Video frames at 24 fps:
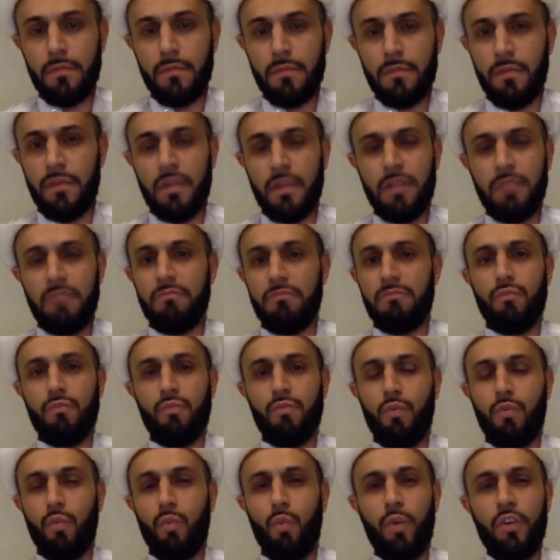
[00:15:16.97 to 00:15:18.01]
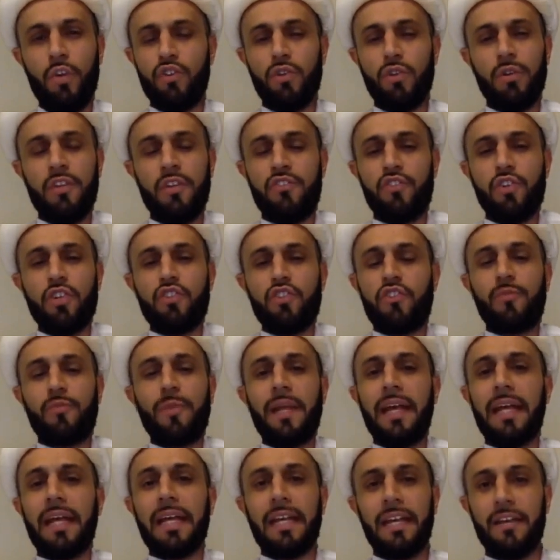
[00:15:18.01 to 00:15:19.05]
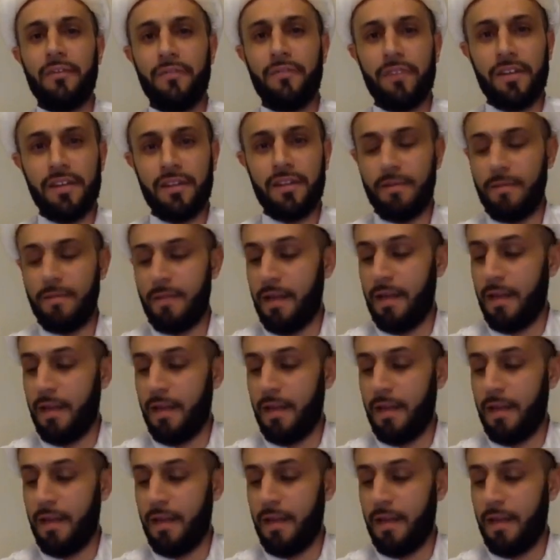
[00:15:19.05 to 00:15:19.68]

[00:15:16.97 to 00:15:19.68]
That we should, it shouldn't just be a given